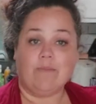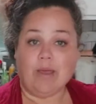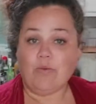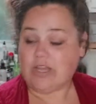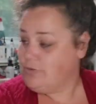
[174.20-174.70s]

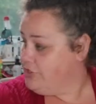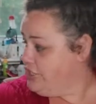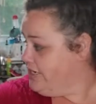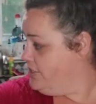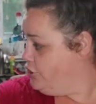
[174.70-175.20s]
My wash
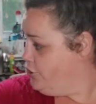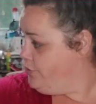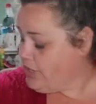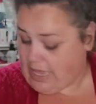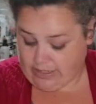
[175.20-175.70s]
machine is
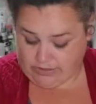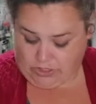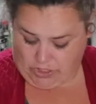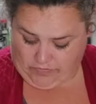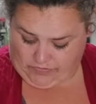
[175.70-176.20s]
super loud,
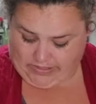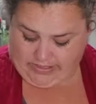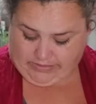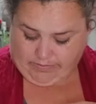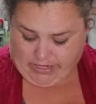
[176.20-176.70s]
so hopefully
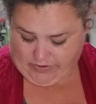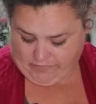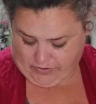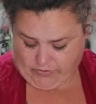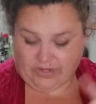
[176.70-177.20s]
this
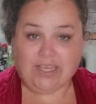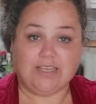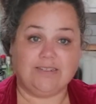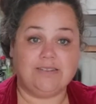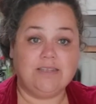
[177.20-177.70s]
microphone
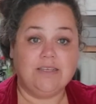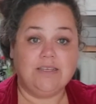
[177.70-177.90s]
is